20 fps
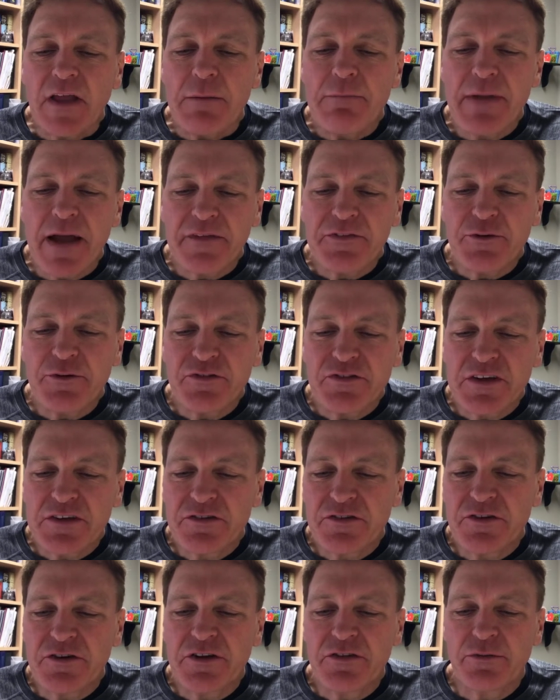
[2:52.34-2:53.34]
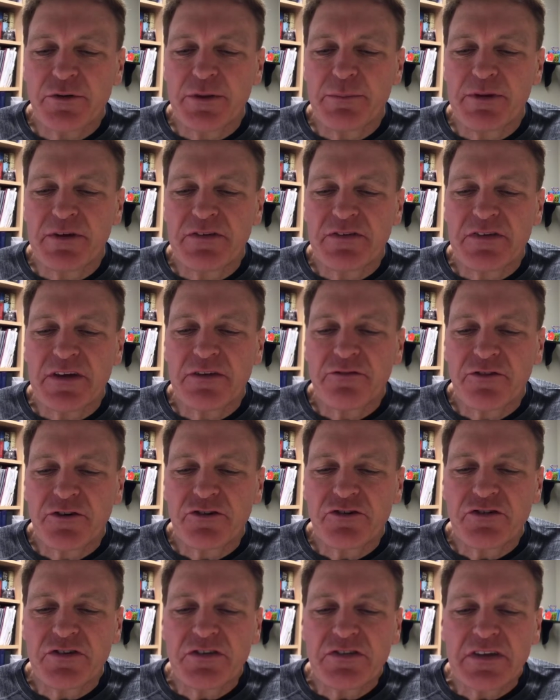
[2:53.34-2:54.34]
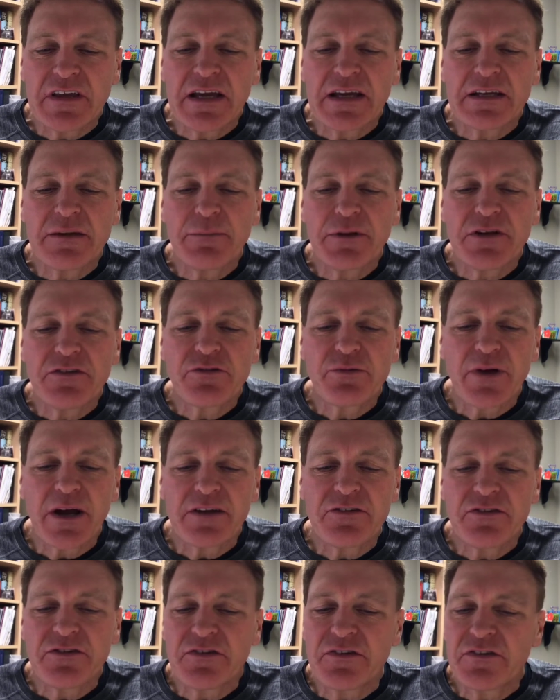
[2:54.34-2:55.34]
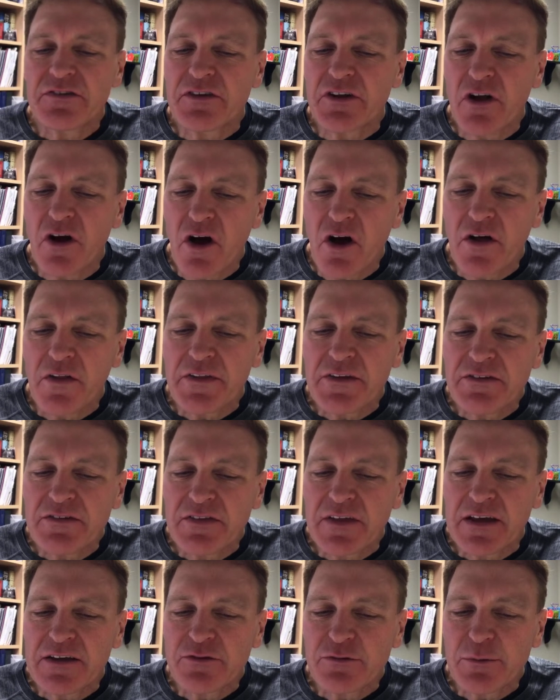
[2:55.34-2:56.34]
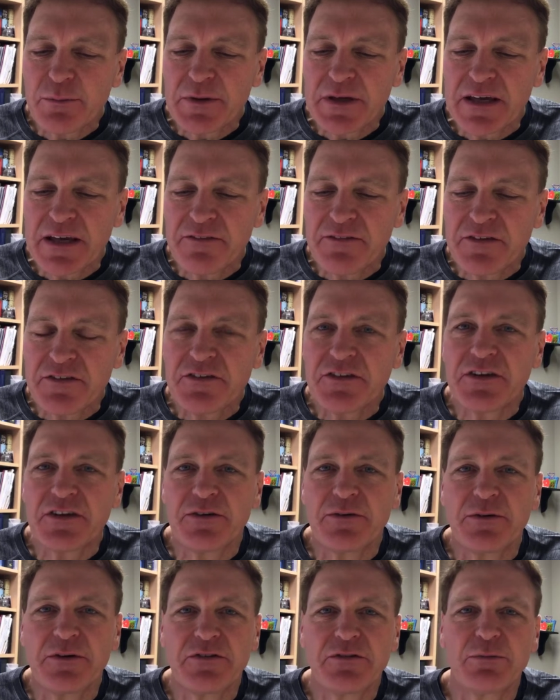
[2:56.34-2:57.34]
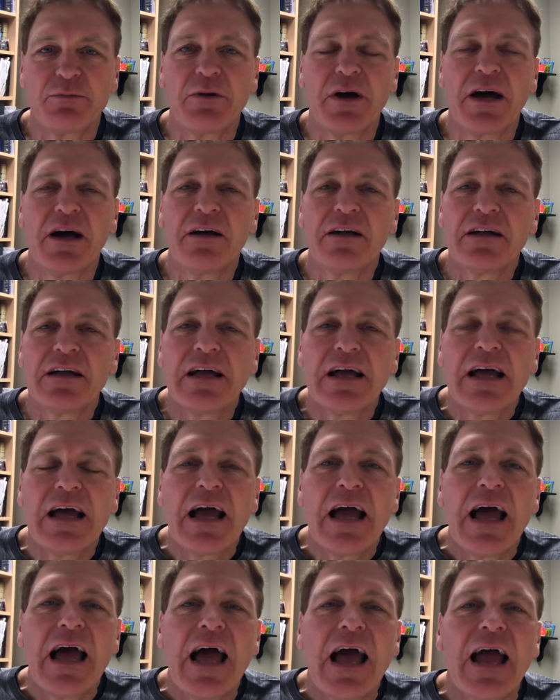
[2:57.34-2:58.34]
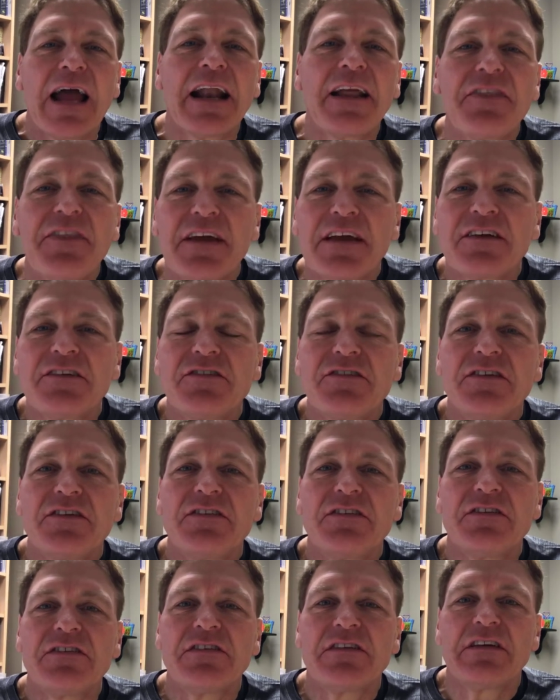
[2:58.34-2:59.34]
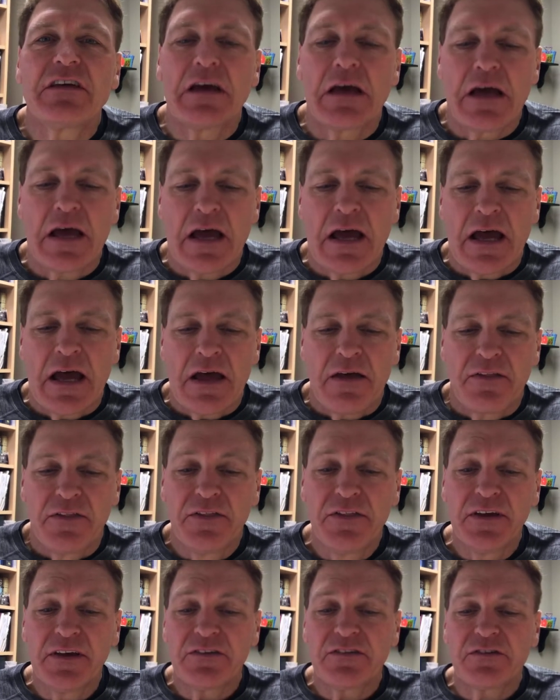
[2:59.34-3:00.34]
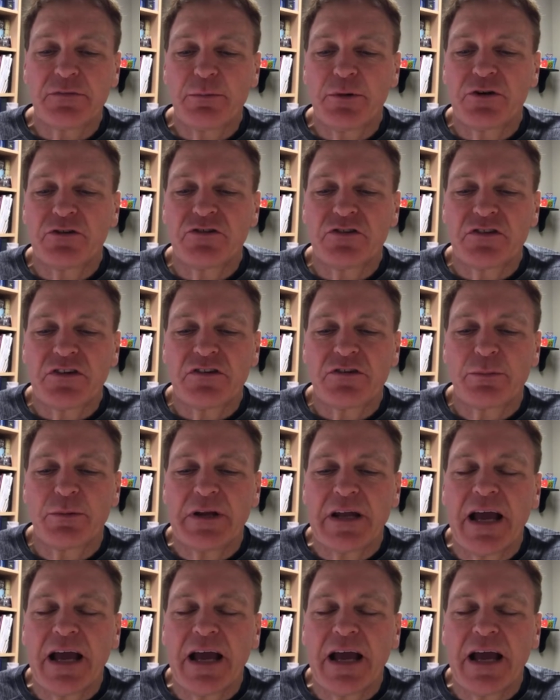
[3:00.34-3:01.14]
Matthew 6:33, but seek first his kingdom and his righteousness, and all these things will be given to you as well. And I think it's just, this spiritual discipline